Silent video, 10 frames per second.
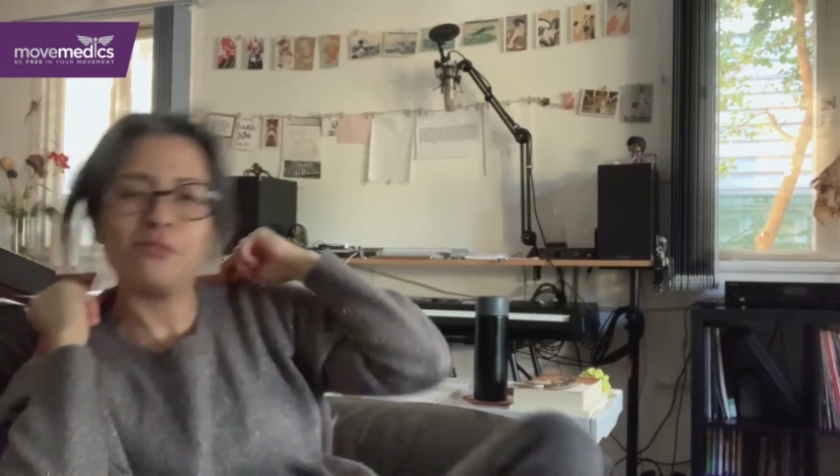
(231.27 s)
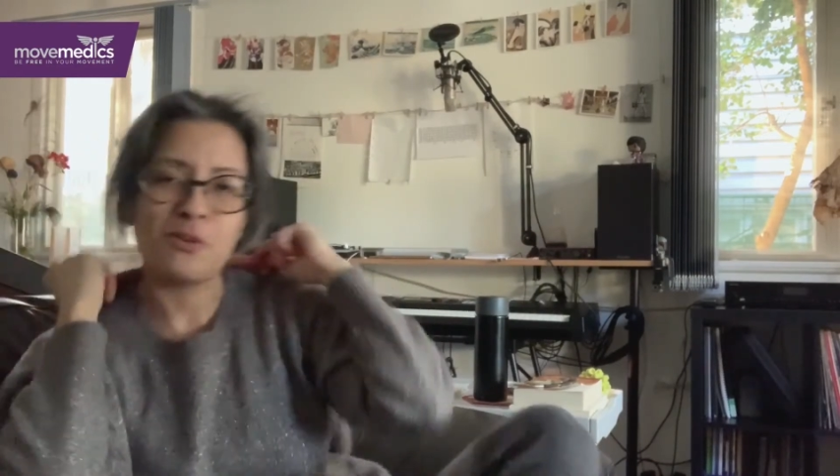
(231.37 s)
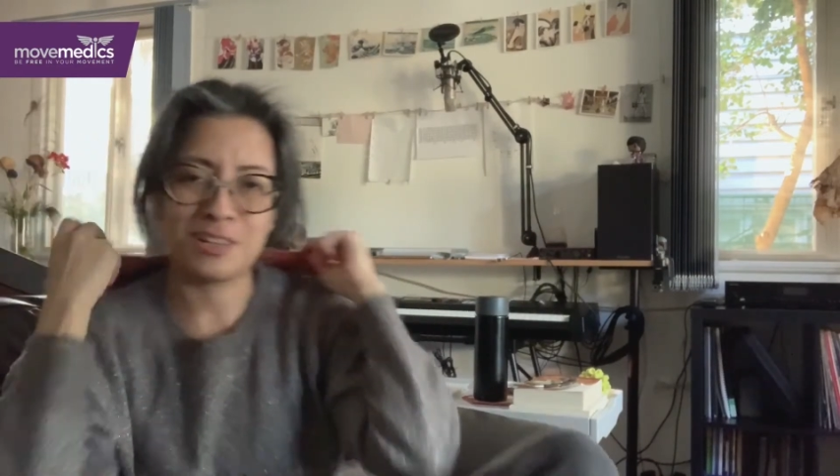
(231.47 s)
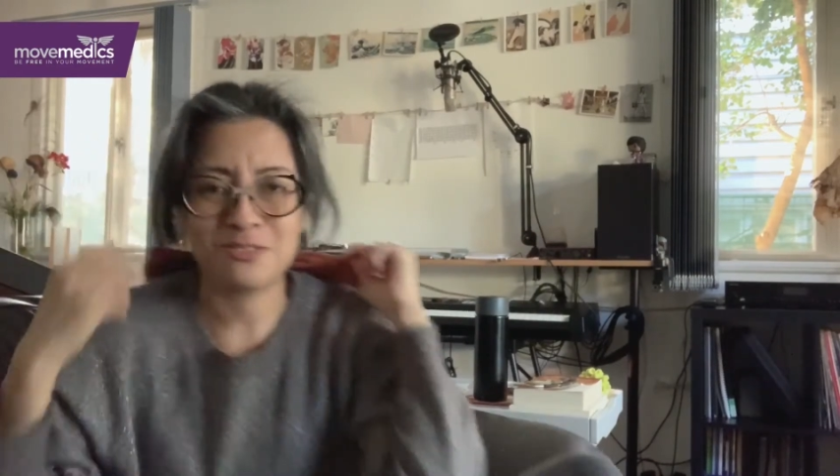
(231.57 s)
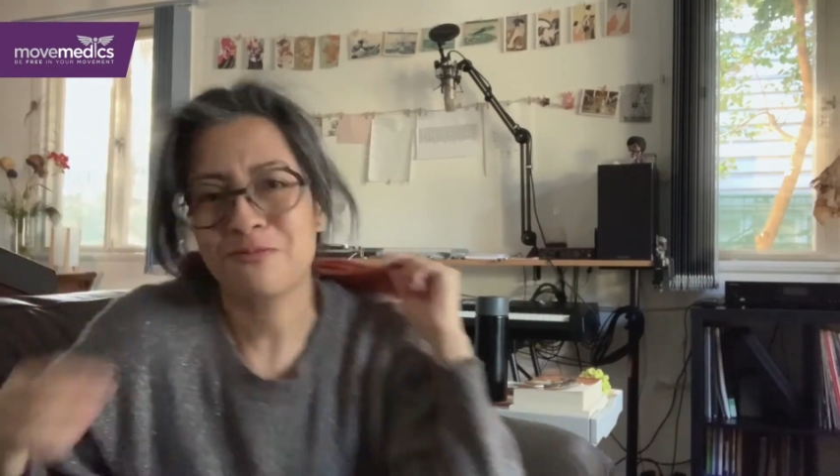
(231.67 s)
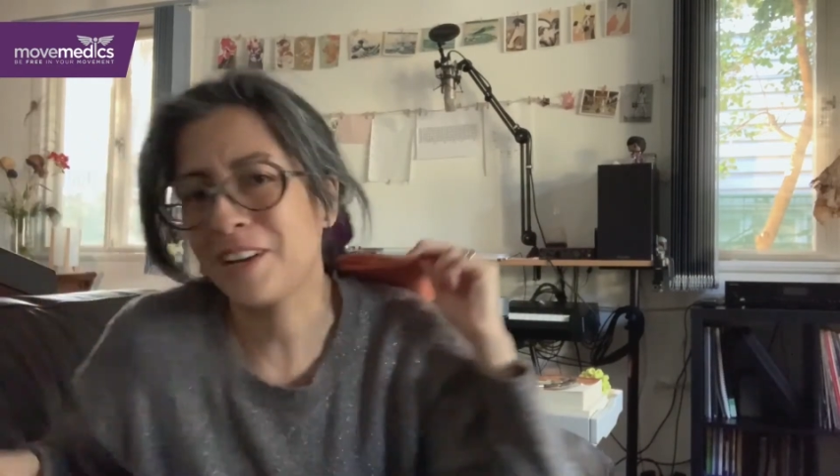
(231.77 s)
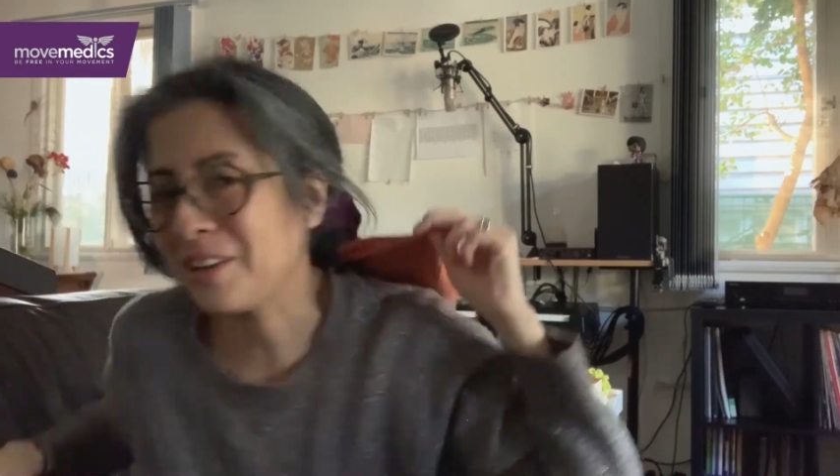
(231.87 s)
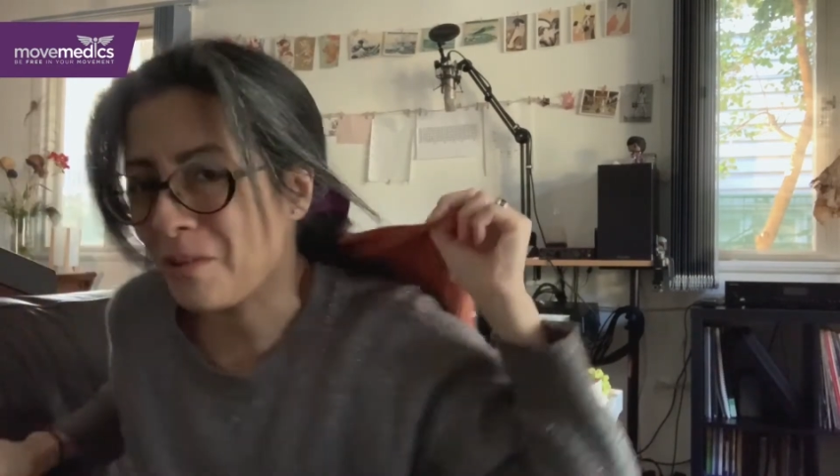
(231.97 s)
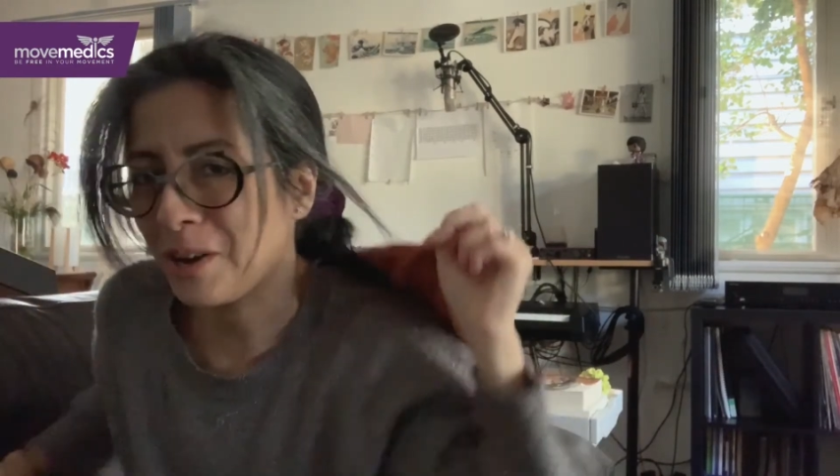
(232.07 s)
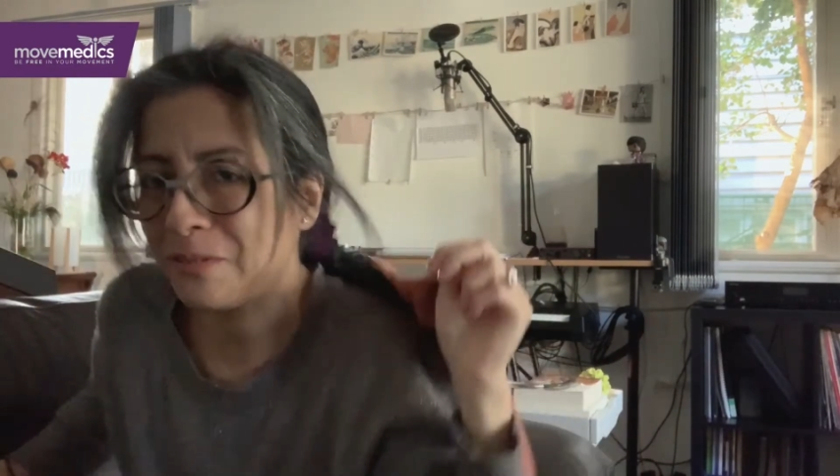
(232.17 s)
works really
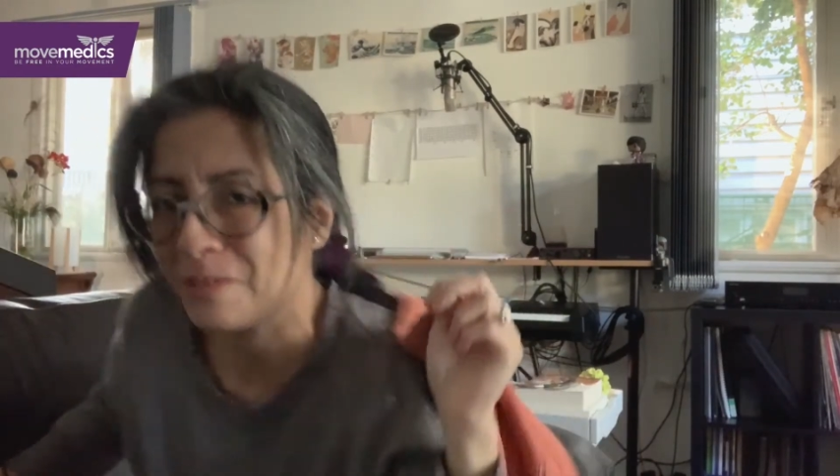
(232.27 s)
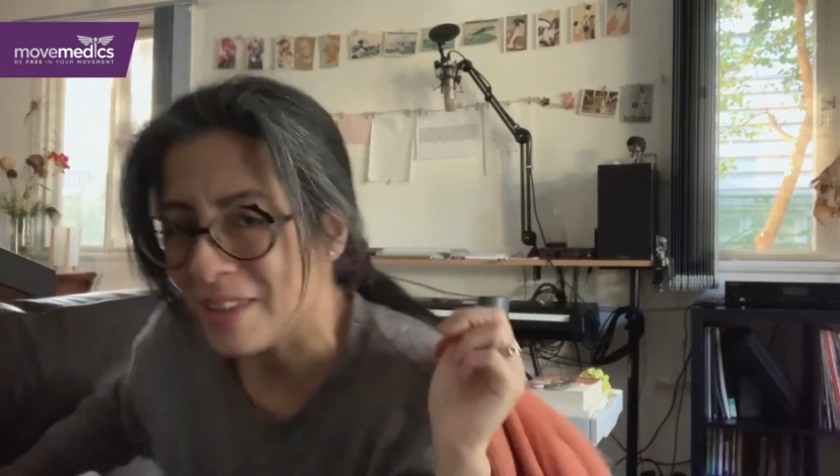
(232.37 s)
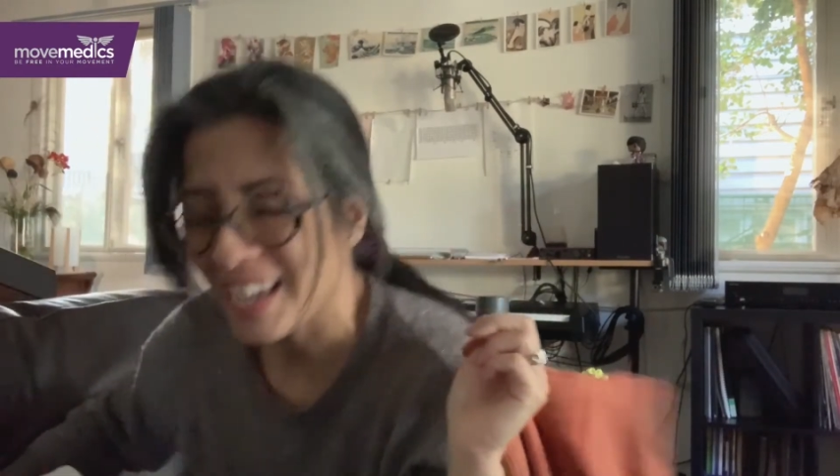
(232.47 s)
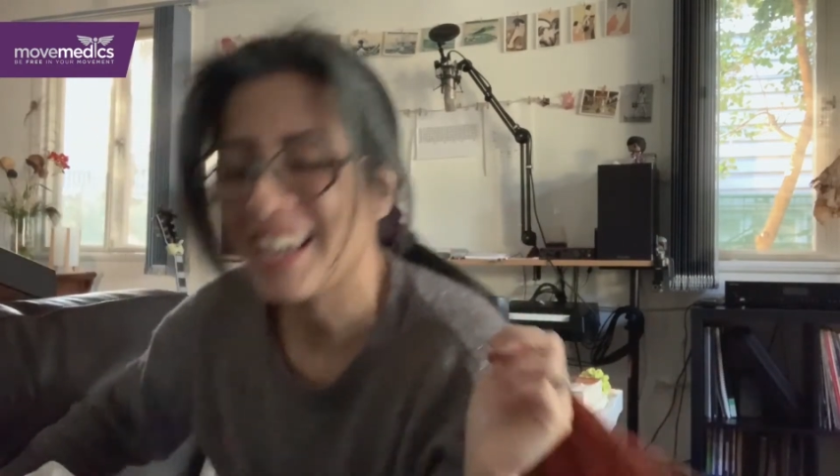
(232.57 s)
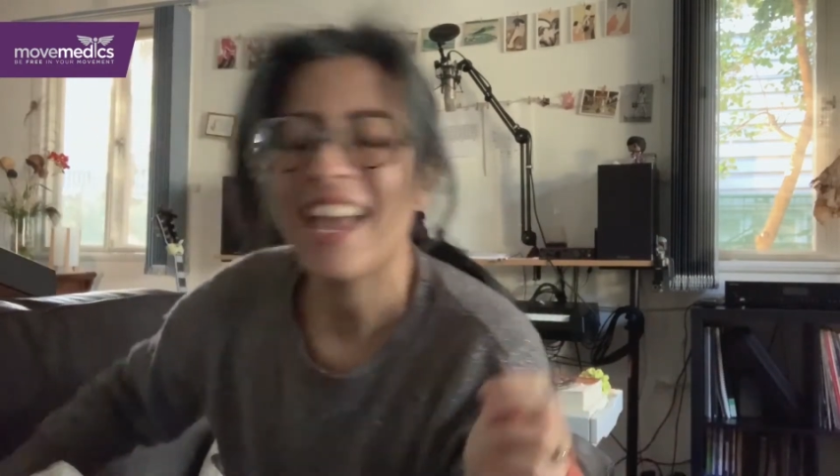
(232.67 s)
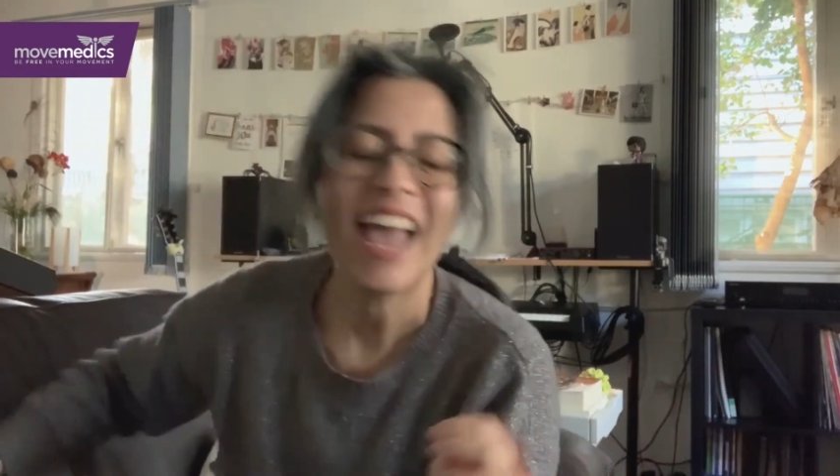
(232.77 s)
well for me.